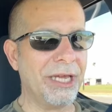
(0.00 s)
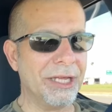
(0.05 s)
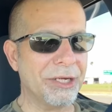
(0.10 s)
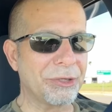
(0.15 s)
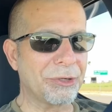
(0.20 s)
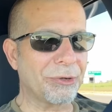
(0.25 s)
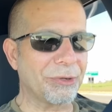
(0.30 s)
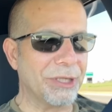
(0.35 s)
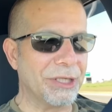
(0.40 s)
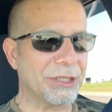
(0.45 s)

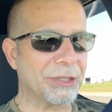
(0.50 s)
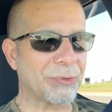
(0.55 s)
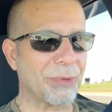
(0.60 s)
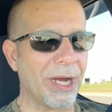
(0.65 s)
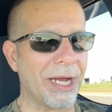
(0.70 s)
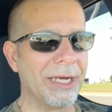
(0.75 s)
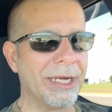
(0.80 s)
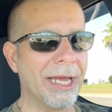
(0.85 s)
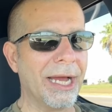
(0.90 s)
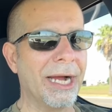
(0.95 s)
increase
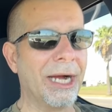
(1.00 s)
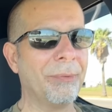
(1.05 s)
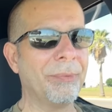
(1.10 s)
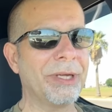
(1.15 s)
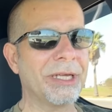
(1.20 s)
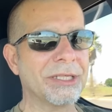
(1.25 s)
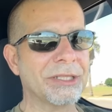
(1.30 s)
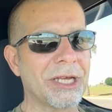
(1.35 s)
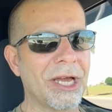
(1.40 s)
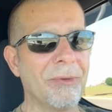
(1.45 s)
right now
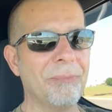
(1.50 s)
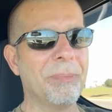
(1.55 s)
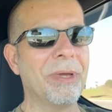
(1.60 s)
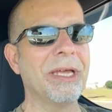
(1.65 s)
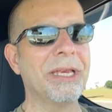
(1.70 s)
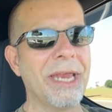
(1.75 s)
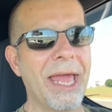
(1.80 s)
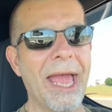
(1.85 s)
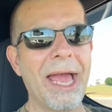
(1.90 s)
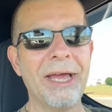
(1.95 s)
because I've
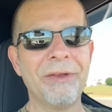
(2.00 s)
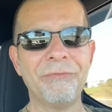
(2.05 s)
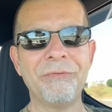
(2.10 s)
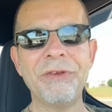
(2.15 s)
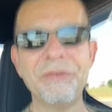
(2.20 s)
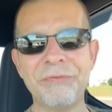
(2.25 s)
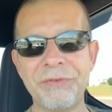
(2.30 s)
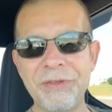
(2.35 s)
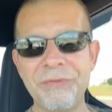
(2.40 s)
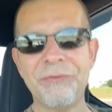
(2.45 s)
been at
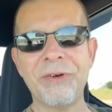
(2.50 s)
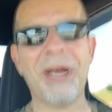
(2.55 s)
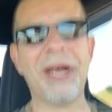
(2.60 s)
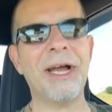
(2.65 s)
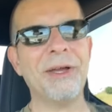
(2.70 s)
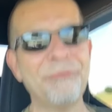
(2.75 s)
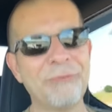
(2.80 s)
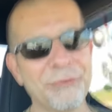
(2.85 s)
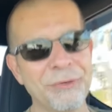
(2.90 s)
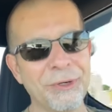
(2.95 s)

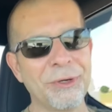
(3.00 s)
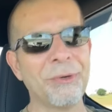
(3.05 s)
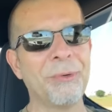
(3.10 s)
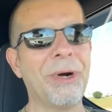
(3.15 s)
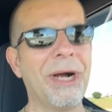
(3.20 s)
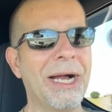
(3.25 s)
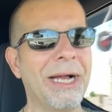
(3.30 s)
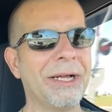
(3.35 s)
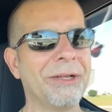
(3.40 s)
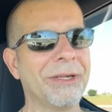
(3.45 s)
fifty-five for a
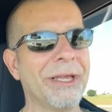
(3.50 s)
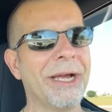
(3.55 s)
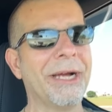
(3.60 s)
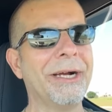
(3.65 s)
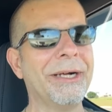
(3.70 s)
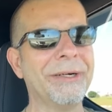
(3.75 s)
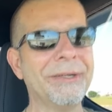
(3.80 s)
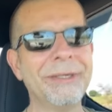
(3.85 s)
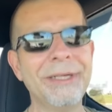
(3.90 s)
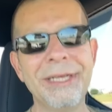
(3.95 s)
while
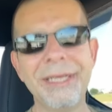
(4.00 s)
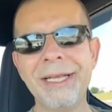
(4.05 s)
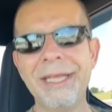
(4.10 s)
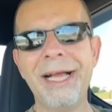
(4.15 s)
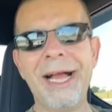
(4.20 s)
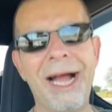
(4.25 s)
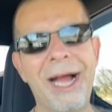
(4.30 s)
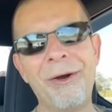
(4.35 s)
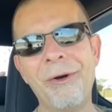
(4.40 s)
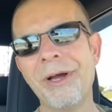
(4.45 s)
now.
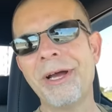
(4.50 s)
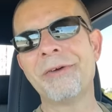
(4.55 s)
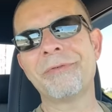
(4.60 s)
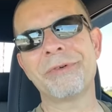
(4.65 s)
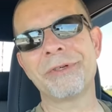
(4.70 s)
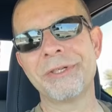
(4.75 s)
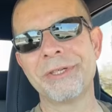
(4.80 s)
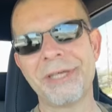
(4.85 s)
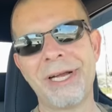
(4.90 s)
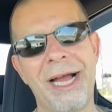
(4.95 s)

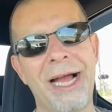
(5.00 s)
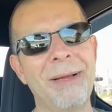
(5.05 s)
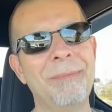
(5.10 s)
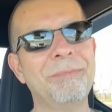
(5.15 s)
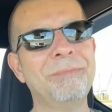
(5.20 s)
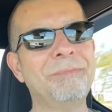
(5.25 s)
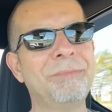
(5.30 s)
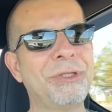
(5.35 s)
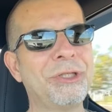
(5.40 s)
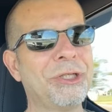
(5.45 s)
However,
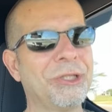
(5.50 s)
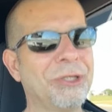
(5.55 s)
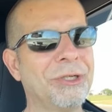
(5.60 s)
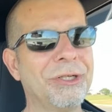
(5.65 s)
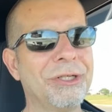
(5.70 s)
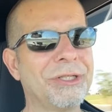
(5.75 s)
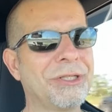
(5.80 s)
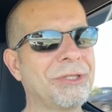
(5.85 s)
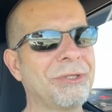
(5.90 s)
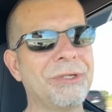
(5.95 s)
I'm
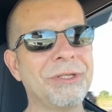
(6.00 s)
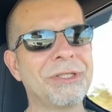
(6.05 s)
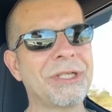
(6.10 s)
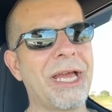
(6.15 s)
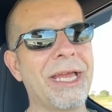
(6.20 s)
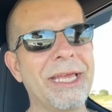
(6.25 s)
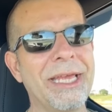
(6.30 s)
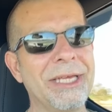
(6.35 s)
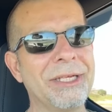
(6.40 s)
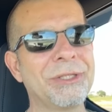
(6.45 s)
sure as soon as
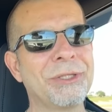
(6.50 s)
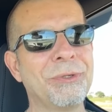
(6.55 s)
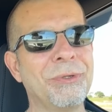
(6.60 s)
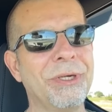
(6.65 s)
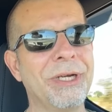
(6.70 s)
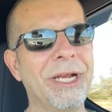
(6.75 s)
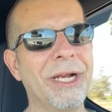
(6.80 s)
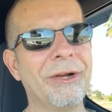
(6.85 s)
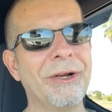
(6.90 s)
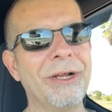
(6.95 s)
I get to
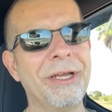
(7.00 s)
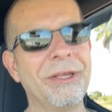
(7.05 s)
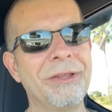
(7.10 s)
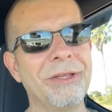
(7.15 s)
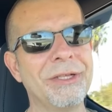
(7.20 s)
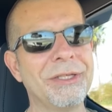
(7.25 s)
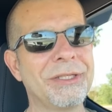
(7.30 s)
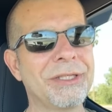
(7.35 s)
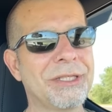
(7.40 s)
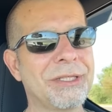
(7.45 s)
an area
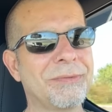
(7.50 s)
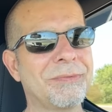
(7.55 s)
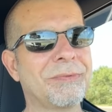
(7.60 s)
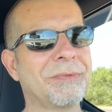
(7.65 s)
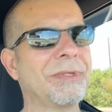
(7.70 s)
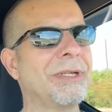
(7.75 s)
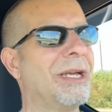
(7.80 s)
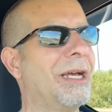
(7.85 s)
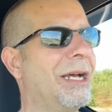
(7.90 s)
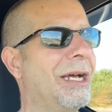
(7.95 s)
that's
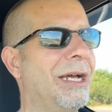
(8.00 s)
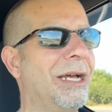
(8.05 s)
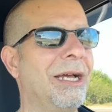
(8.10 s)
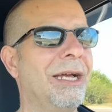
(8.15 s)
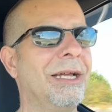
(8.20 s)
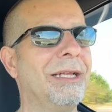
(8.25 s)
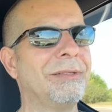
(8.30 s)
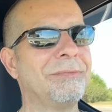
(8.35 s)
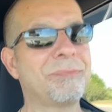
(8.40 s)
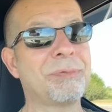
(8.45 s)

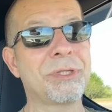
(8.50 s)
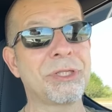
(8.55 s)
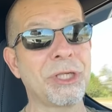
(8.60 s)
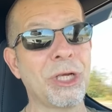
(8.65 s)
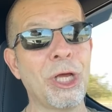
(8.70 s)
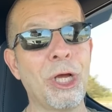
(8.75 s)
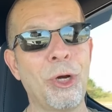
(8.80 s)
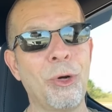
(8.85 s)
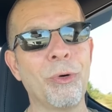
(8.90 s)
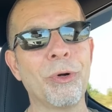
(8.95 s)

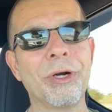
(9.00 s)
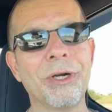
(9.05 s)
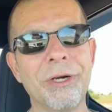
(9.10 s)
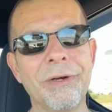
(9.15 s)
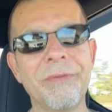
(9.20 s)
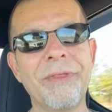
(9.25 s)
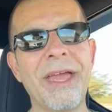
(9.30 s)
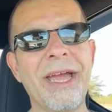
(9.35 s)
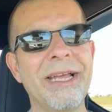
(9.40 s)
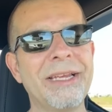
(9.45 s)

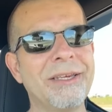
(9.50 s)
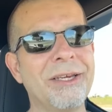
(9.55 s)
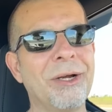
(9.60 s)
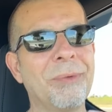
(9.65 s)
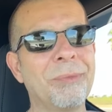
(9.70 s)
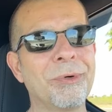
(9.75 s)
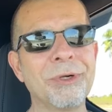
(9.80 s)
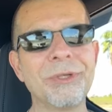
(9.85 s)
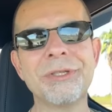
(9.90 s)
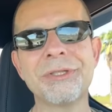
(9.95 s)
slower, that
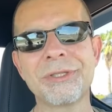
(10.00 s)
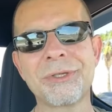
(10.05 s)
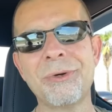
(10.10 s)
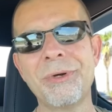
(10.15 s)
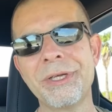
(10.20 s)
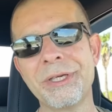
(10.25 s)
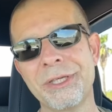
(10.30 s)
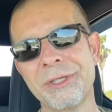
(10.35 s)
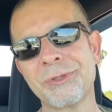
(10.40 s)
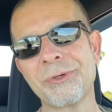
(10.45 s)
number is
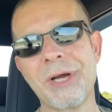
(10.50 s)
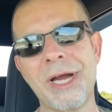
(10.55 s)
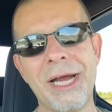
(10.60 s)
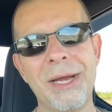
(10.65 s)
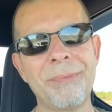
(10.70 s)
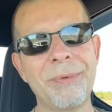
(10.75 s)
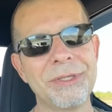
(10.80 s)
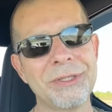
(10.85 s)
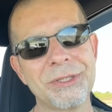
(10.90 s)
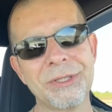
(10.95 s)
going to
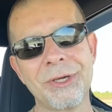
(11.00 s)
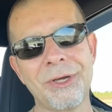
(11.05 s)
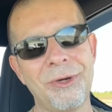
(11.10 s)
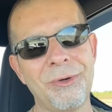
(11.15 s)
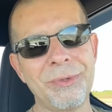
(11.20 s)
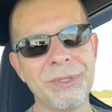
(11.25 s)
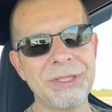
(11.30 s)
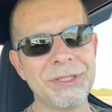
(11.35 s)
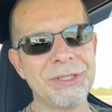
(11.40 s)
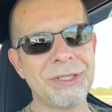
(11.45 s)
drop, as it
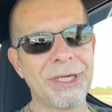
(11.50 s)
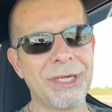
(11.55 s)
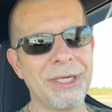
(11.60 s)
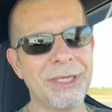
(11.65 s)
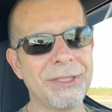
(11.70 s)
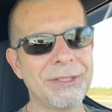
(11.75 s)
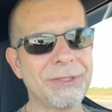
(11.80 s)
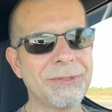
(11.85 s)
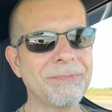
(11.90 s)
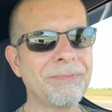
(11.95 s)
always
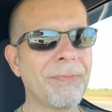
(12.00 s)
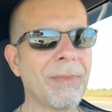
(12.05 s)
does.